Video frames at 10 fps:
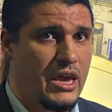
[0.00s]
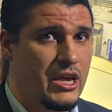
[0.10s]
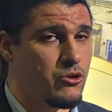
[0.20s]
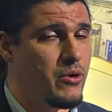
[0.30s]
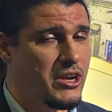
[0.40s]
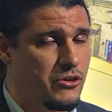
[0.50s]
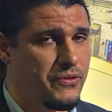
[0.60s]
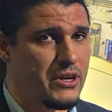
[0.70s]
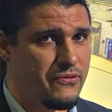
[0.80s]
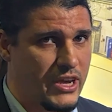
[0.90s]
in a
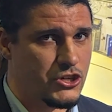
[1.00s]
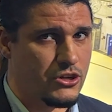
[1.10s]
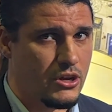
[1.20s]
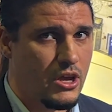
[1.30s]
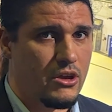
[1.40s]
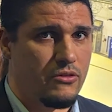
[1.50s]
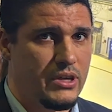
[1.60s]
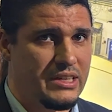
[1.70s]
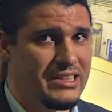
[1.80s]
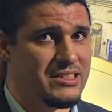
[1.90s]
retrofit fashion
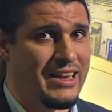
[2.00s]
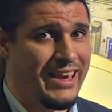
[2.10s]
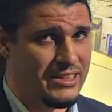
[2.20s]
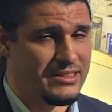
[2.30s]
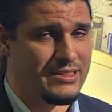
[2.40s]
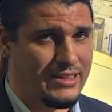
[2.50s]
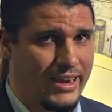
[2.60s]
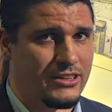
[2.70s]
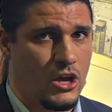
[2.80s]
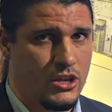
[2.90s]
with this latest
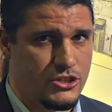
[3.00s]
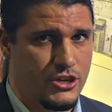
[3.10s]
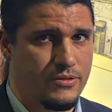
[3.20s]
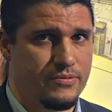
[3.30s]
technology.